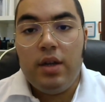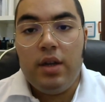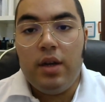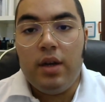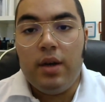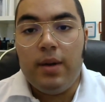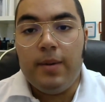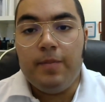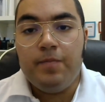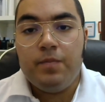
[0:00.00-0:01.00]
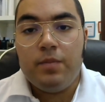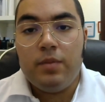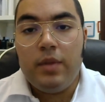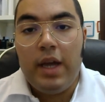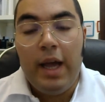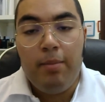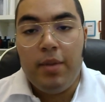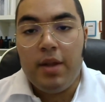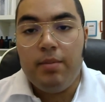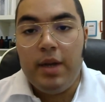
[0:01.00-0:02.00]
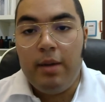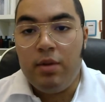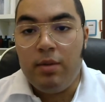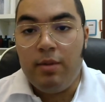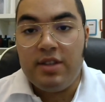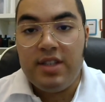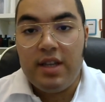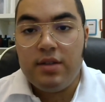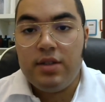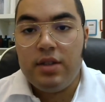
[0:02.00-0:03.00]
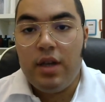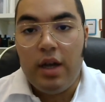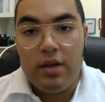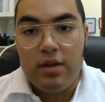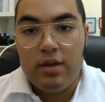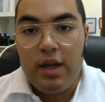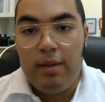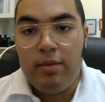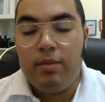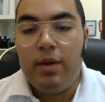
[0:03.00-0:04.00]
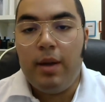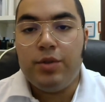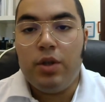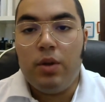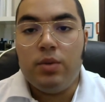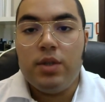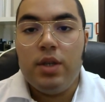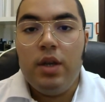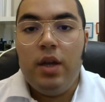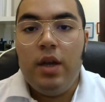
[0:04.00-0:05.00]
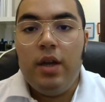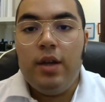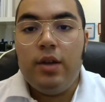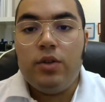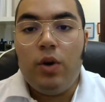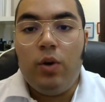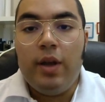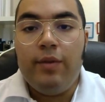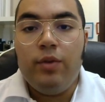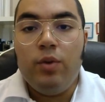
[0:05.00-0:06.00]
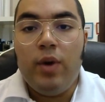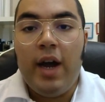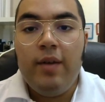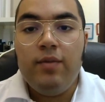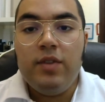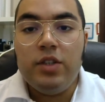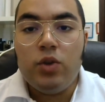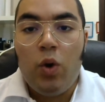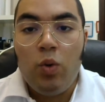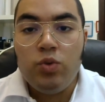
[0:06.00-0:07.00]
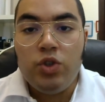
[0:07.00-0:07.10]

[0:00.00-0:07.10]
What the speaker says: Emblem, Emblem Intense, and Emblem Absolute. So if you have these old